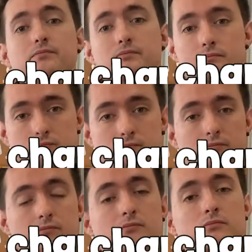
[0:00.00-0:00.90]

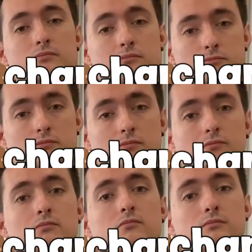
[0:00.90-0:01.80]

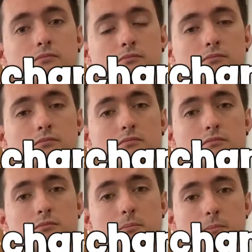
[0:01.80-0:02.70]

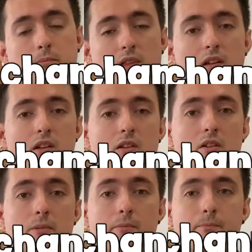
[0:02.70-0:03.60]

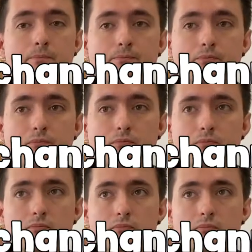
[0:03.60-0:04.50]

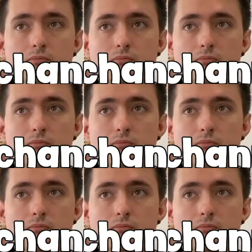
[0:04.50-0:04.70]
Nothing is said.